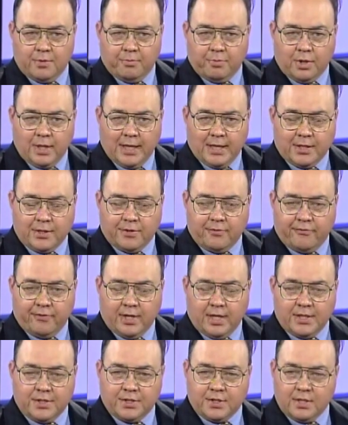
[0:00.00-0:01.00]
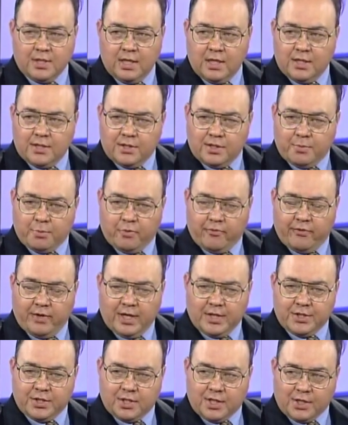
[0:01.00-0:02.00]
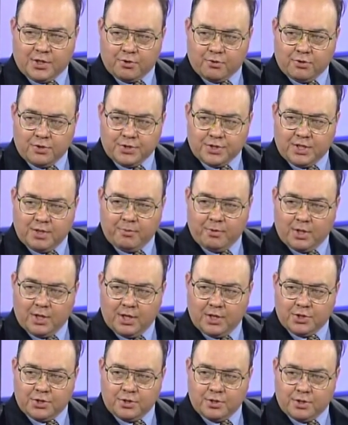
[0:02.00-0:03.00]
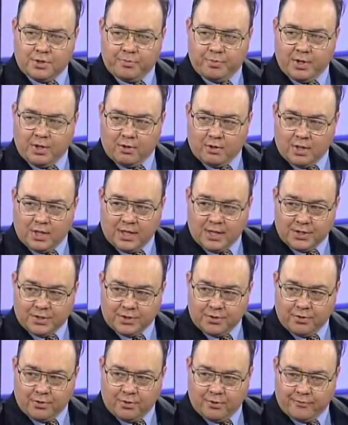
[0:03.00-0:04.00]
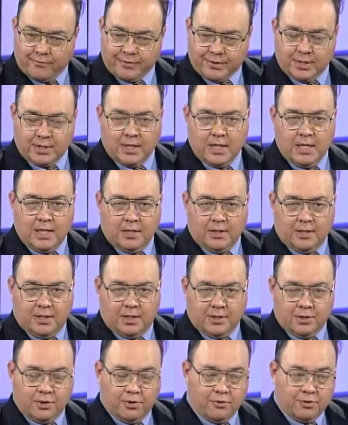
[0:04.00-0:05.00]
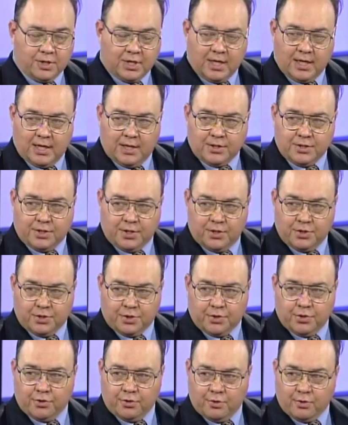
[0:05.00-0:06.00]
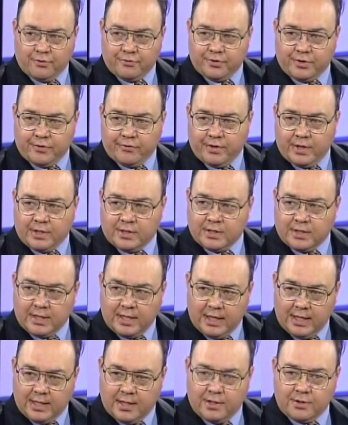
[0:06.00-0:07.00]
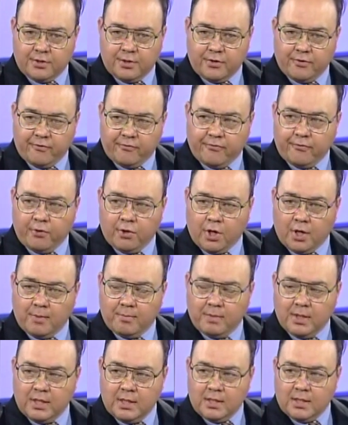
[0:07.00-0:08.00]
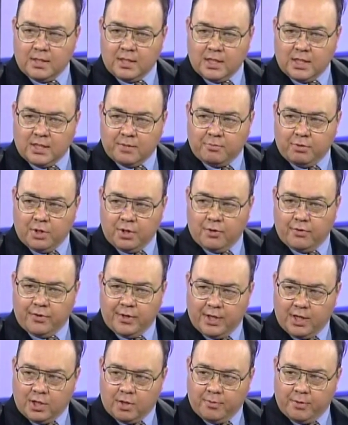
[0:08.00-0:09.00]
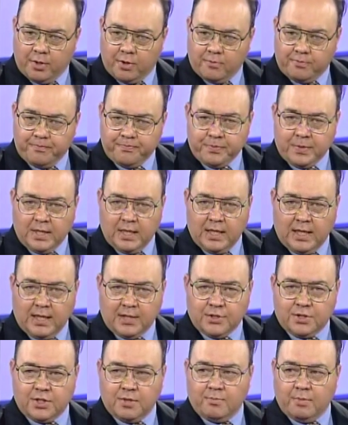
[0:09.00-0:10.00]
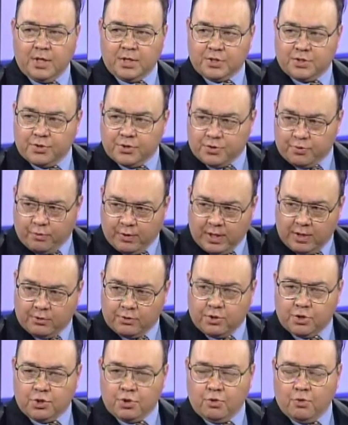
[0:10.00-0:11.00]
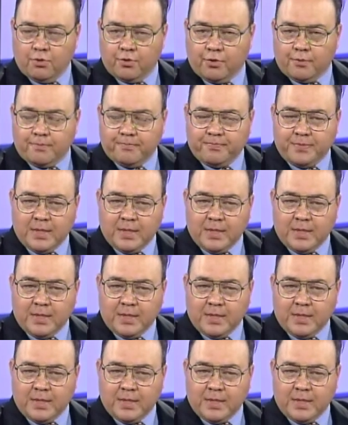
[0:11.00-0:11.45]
an implanted device that provides electrical stimulation to paralyzed nerves. In Lou's case, these are the nerves of the hand and the forearm below the elbow and some muscles around his shoulder.